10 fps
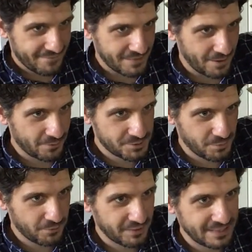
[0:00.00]
Now it's
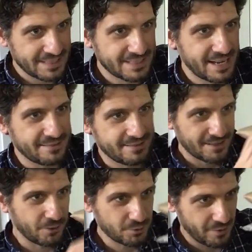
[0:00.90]
perfectly tense.
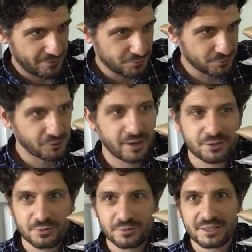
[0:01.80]
Now you have to try to
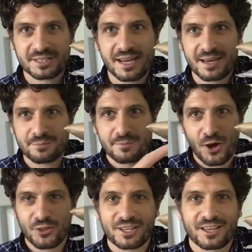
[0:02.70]
do the same
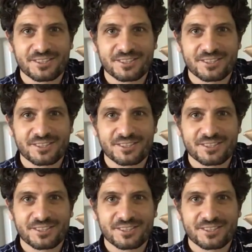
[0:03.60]
on the other